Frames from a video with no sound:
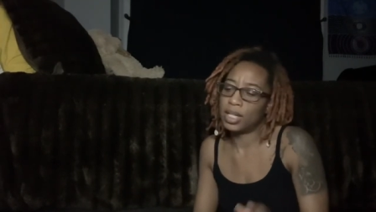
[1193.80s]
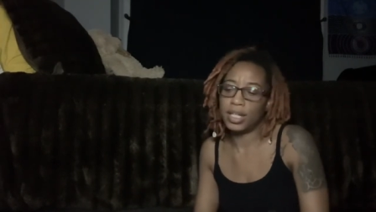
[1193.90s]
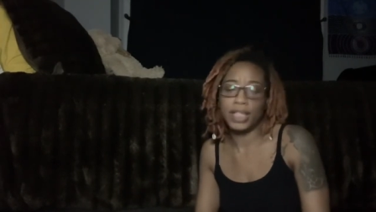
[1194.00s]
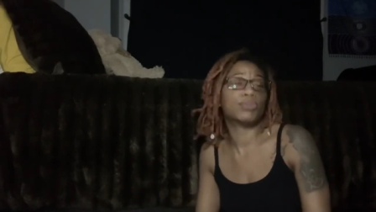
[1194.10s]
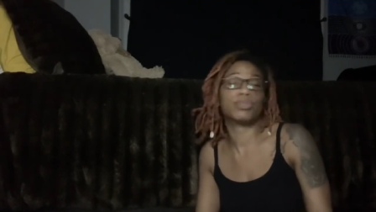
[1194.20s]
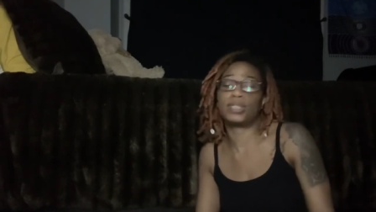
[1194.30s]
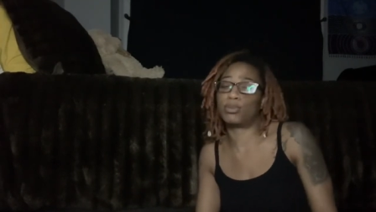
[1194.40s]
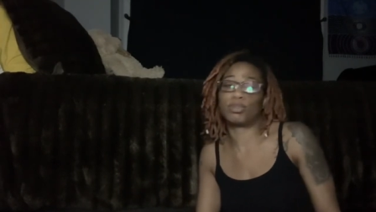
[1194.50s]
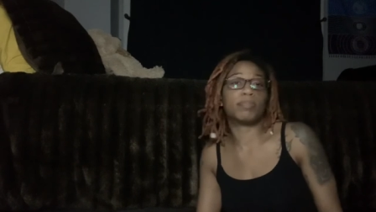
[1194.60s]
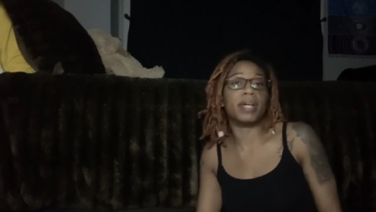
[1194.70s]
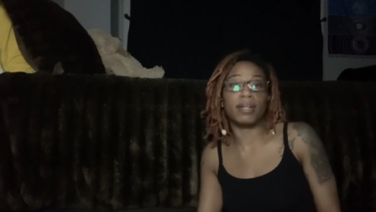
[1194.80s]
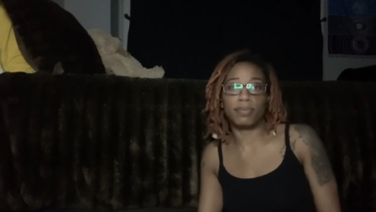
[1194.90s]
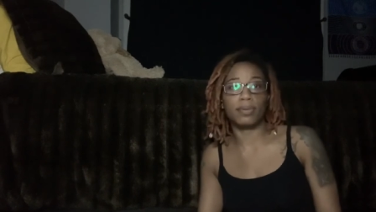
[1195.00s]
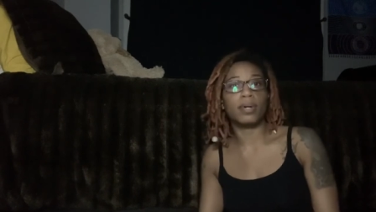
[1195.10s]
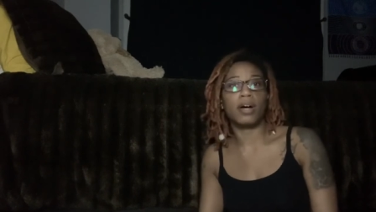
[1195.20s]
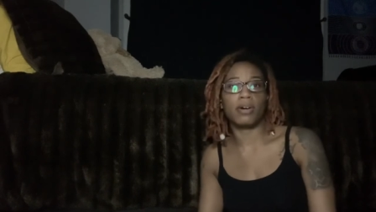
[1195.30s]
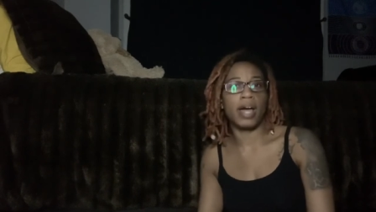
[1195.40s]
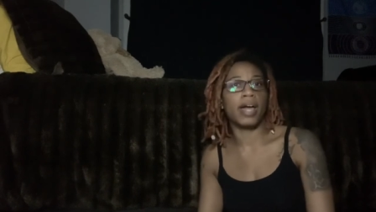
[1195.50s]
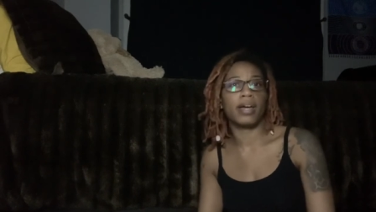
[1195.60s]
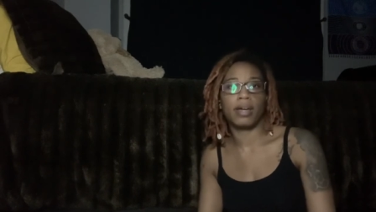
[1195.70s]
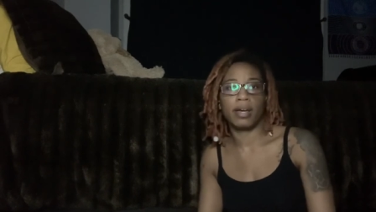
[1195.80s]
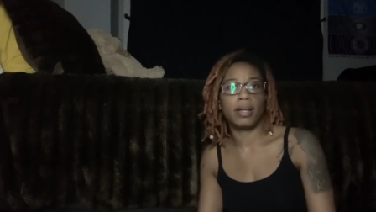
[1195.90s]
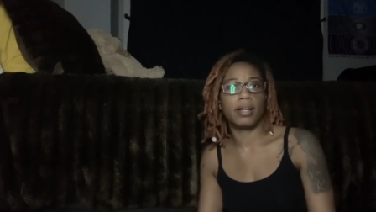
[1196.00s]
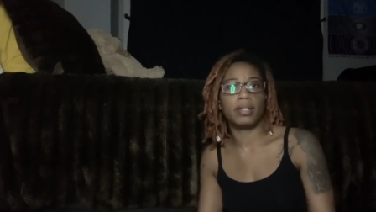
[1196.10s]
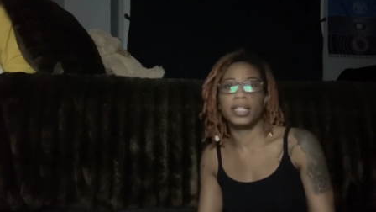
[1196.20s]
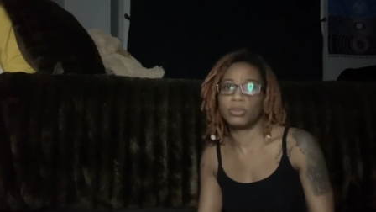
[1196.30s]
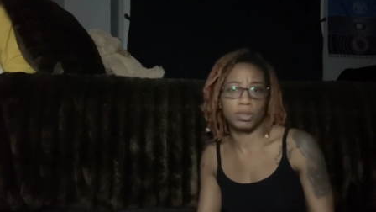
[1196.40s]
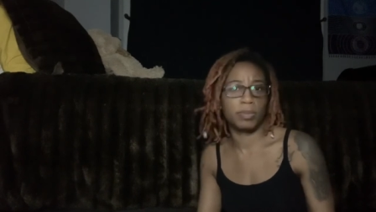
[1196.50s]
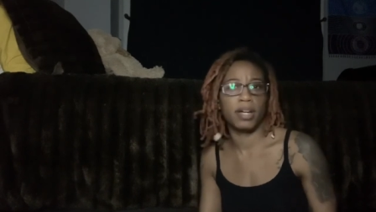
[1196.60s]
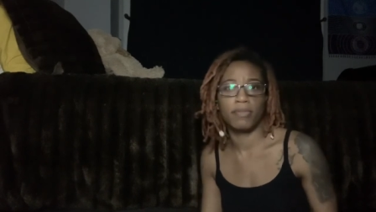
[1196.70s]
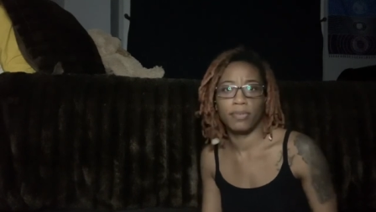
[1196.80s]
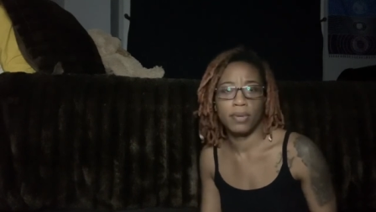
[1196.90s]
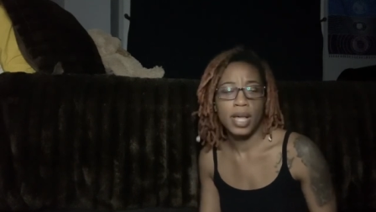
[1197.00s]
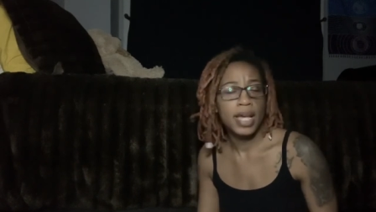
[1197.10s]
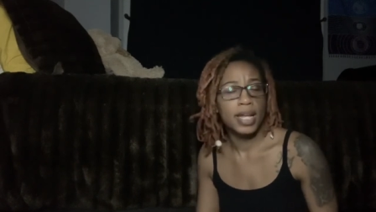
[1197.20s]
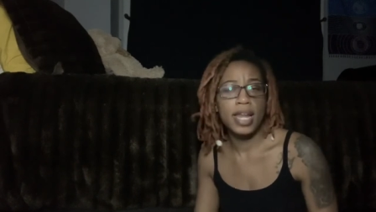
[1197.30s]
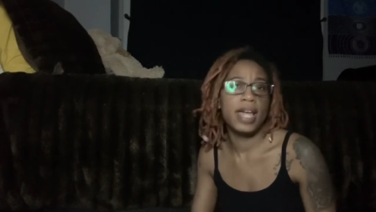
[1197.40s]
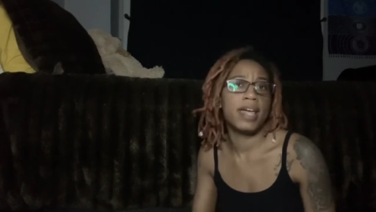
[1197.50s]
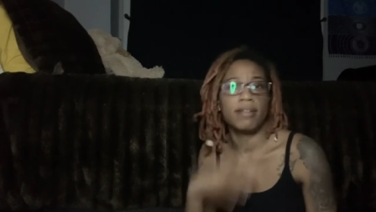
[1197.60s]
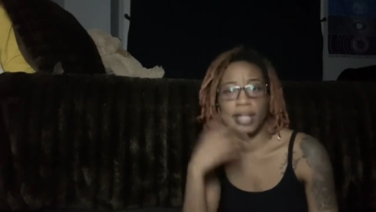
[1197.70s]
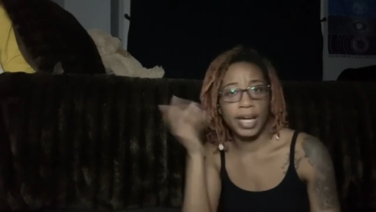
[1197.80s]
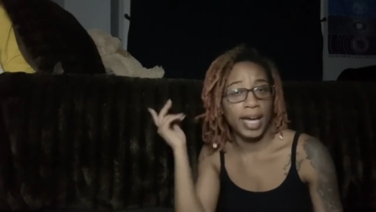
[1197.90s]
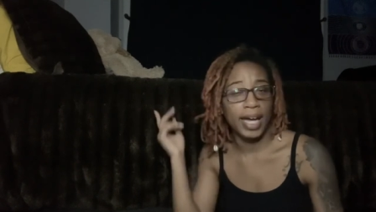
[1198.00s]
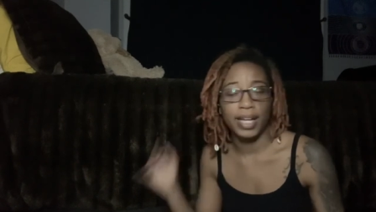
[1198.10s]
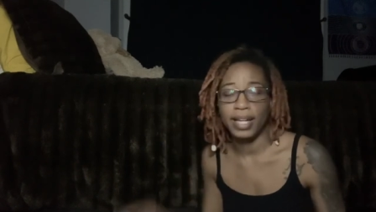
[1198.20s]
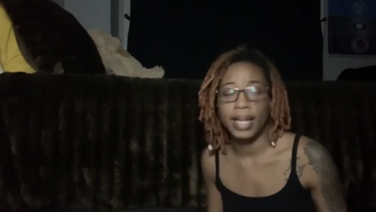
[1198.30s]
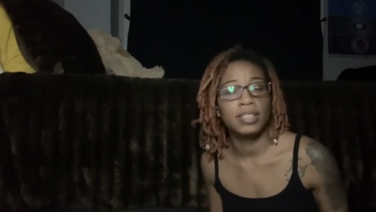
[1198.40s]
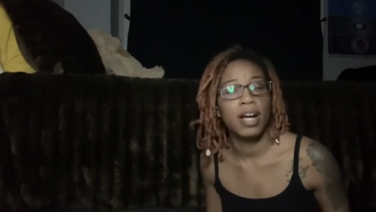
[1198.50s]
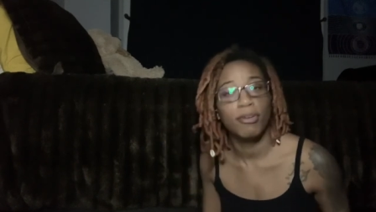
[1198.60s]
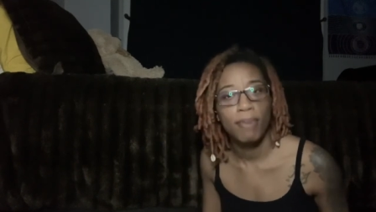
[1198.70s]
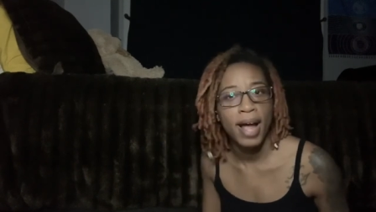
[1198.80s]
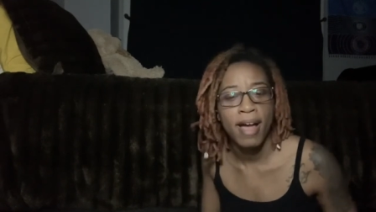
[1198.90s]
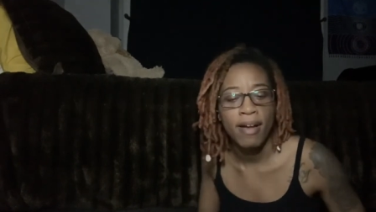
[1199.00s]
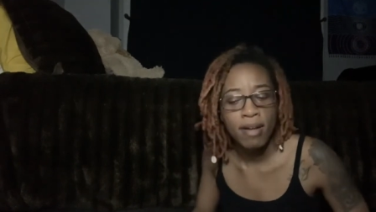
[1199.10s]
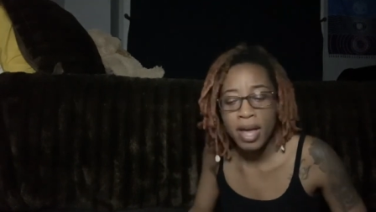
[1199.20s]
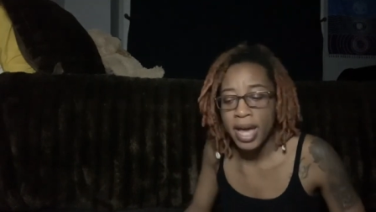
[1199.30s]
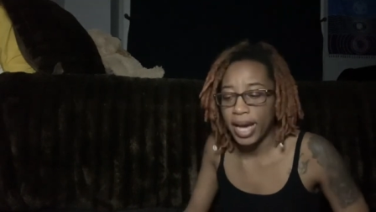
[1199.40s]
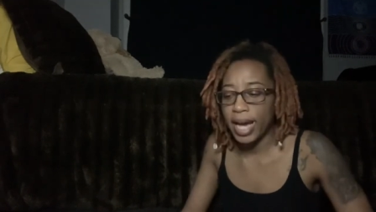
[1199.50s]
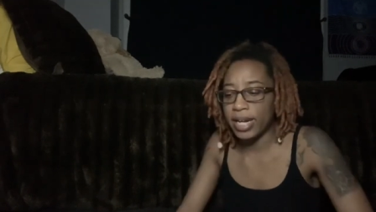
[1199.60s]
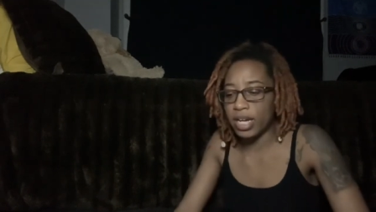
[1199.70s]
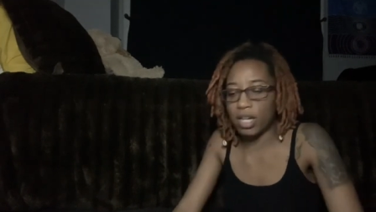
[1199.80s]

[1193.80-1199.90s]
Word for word: This was disrespectful, okay? disrespectful. And then Kent, he turned around and the